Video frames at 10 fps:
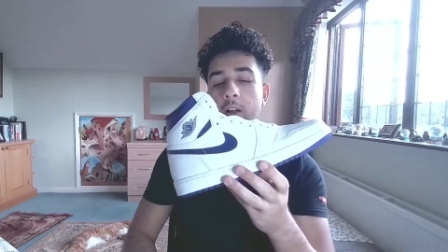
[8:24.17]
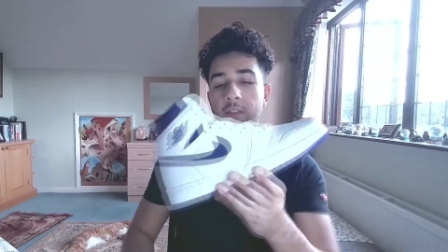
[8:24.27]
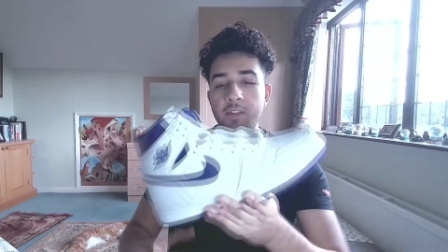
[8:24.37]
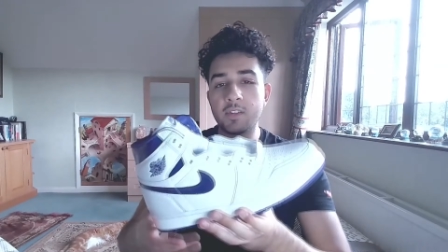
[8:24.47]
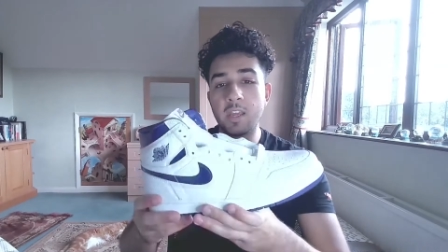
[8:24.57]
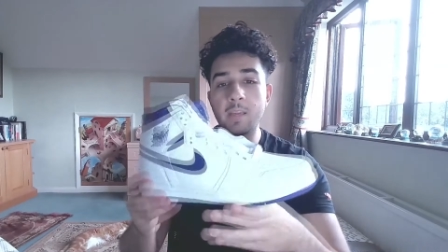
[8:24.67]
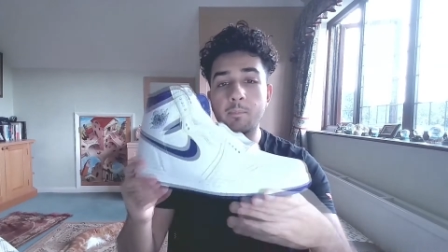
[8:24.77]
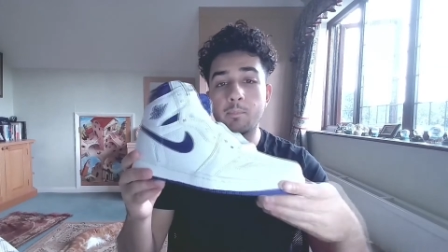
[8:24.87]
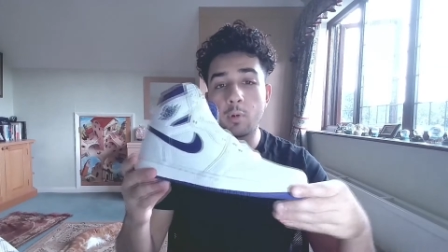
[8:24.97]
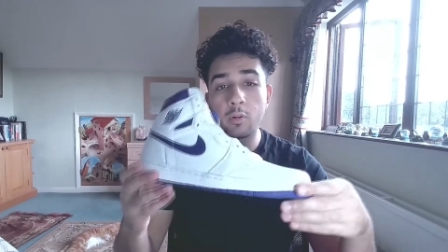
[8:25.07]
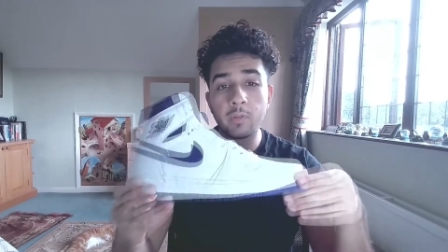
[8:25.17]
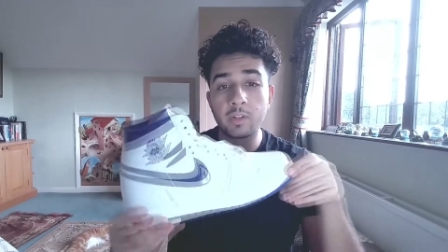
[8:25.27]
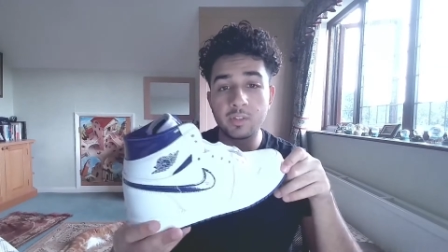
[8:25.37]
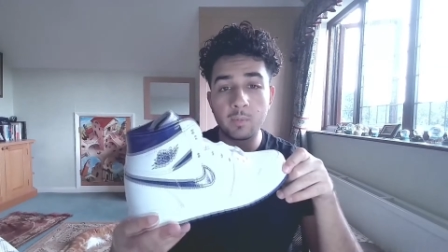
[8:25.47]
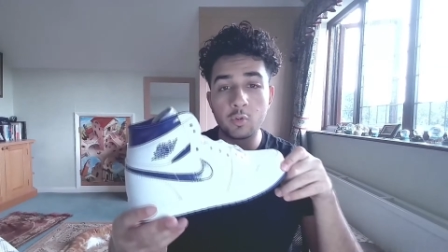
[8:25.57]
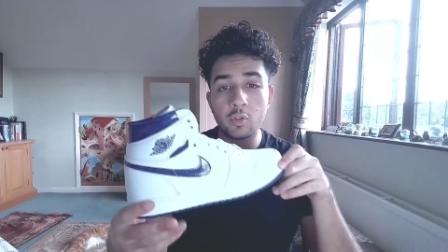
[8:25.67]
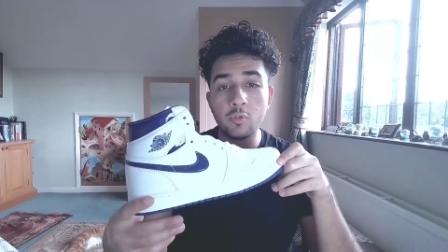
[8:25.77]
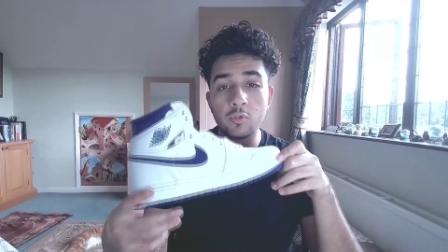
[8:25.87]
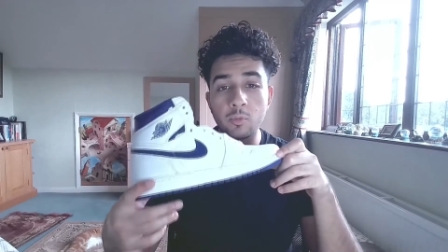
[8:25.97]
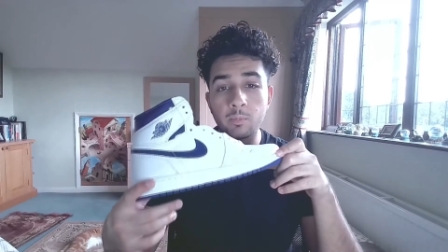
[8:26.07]
This is a perfect summer
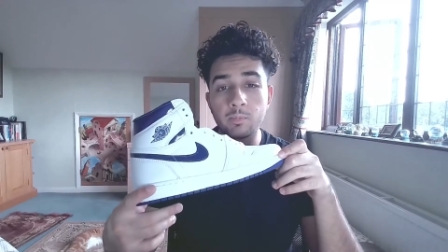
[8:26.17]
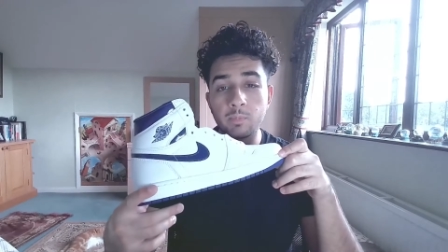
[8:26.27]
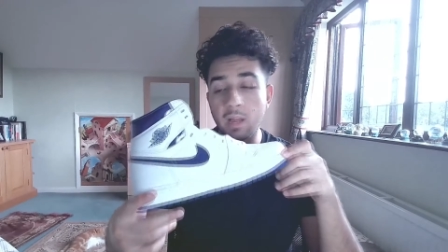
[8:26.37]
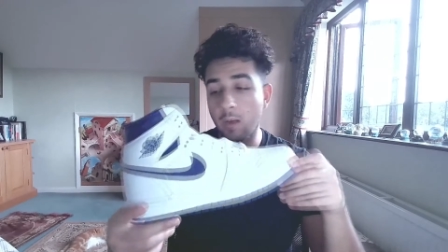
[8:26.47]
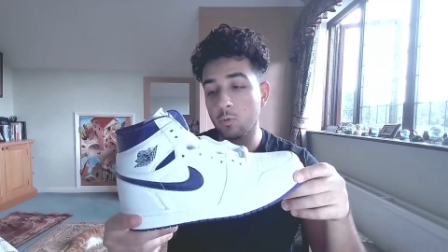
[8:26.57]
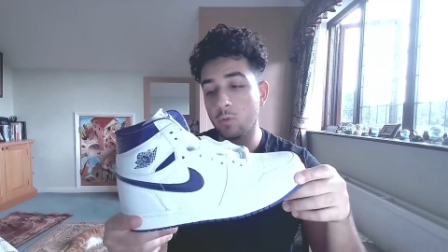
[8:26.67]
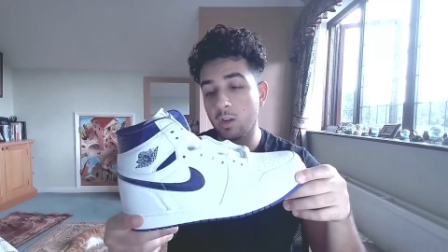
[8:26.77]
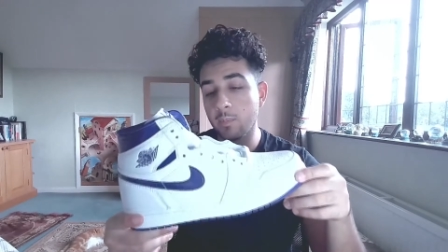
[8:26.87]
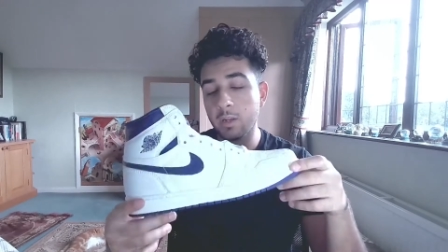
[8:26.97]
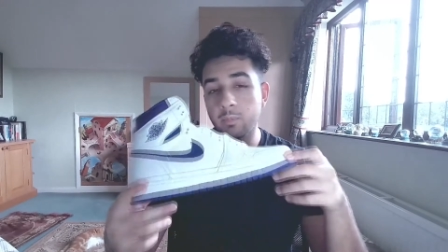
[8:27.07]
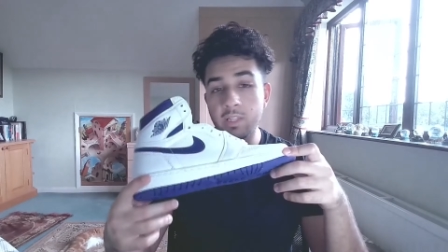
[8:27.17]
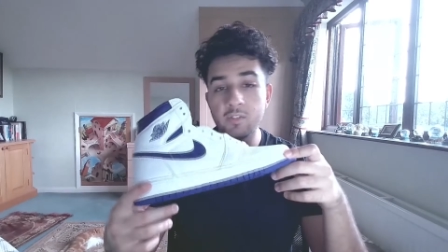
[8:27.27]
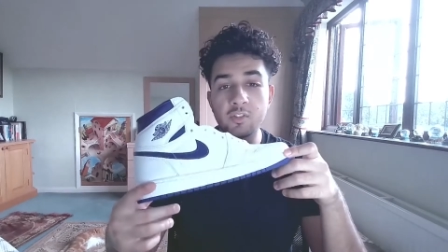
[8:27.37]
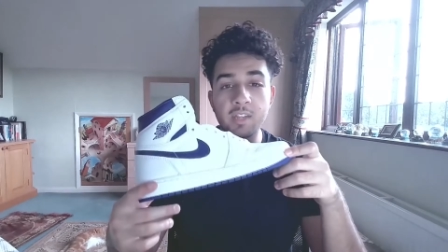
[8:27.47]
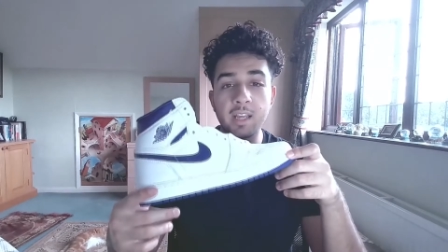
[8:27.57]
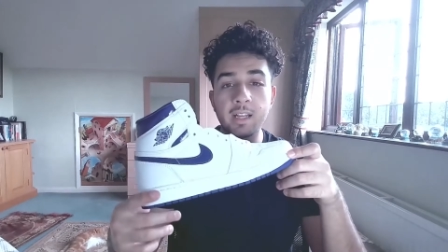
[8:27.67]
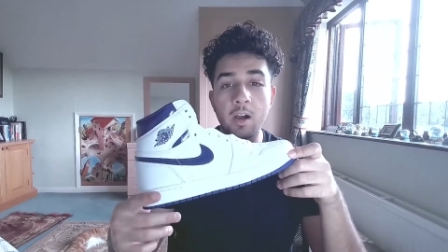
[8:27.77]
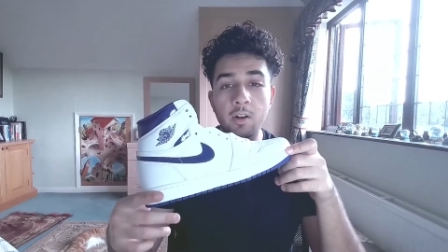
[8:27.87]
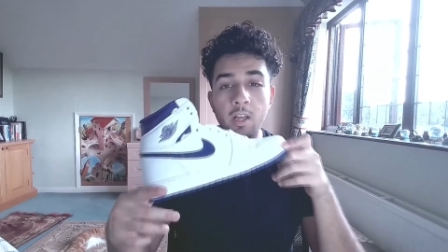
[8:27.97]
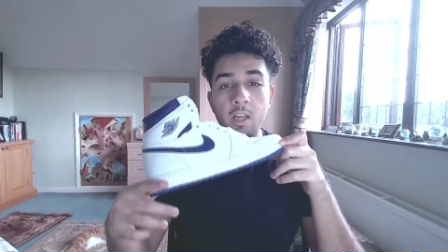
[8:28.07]
shoe, so I would recommend, please just take it
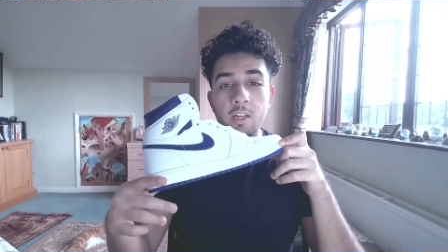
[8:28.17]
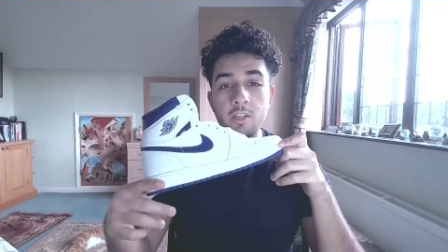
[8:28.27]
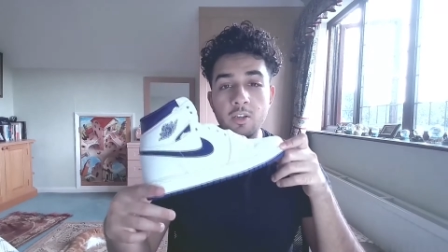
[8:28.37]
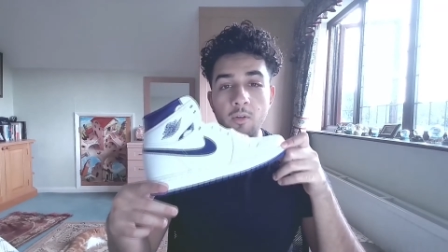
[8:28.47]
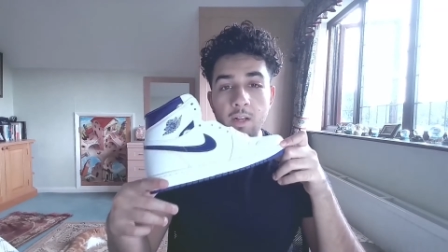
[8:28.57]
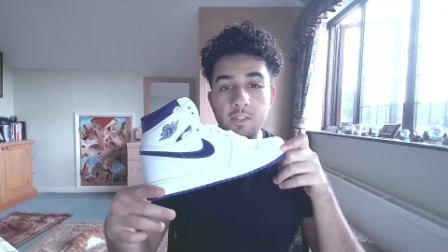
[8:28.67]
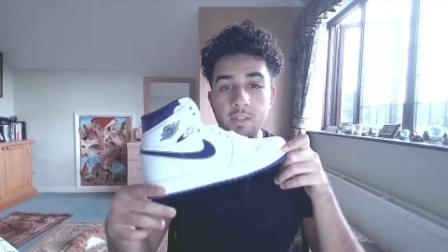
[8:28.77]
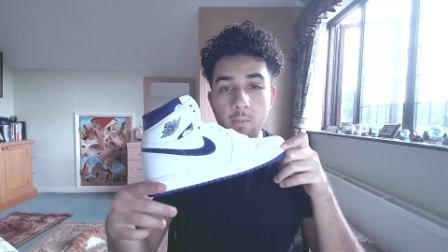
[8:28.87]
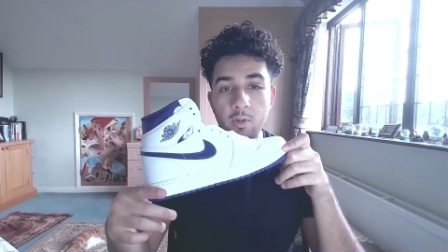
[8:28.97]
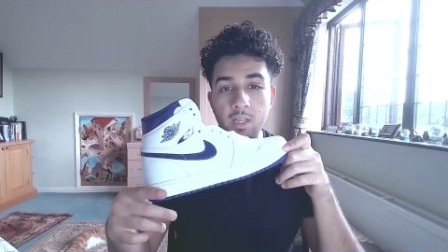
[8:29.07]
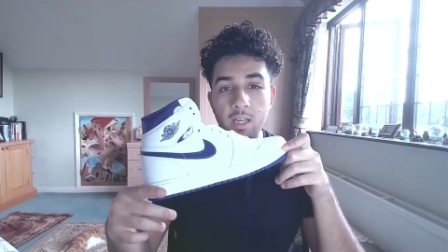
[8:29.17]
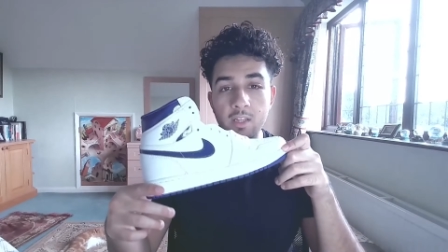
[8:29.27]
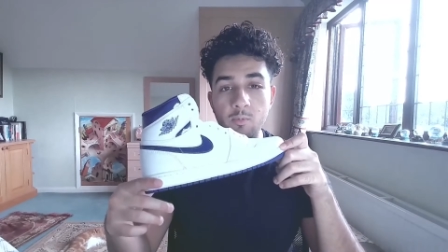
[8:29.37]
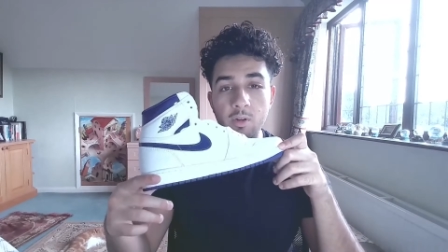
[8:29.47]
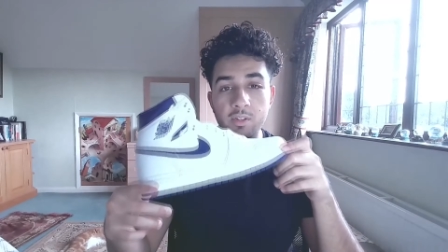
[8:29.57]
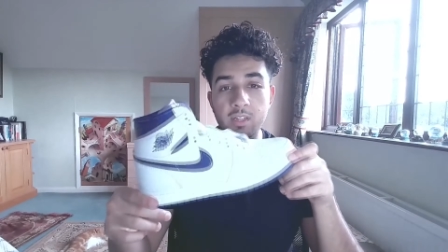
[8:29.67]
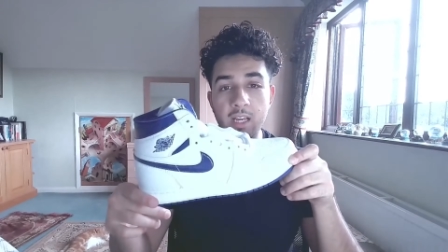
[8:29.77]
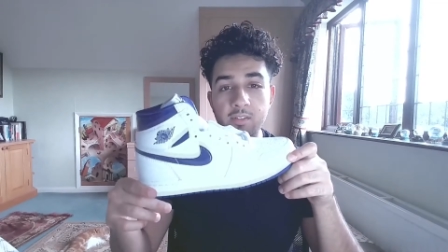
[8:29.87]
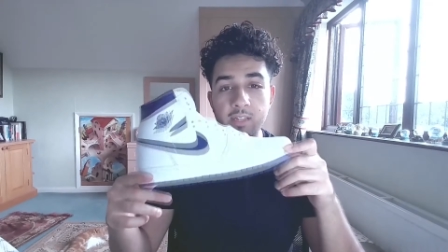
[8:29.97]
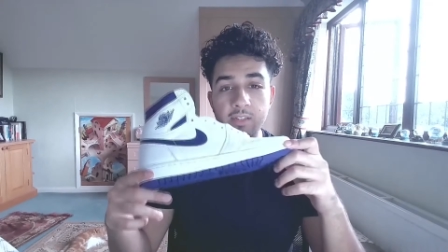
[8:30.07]
out during summer days where it's
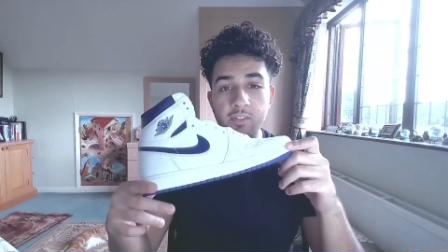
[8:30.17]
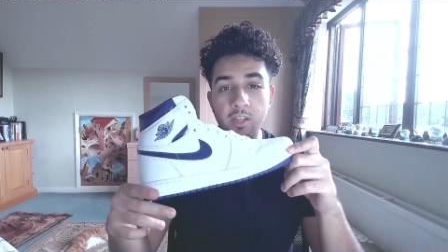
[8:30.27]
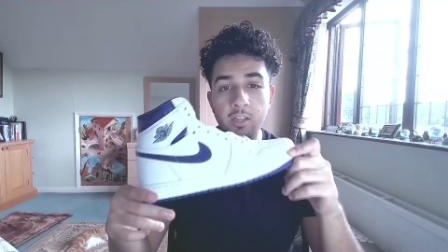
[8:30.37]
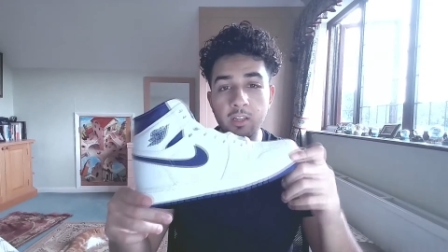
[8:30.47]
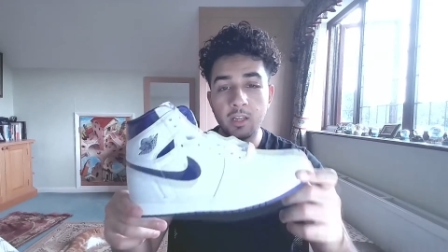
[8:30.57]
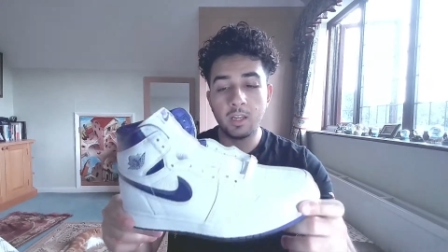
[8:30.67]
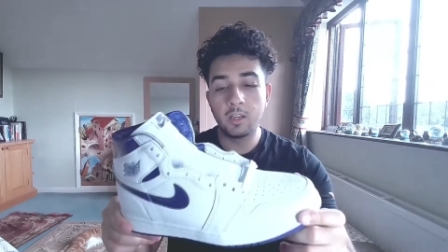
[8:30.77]
nice and sunny,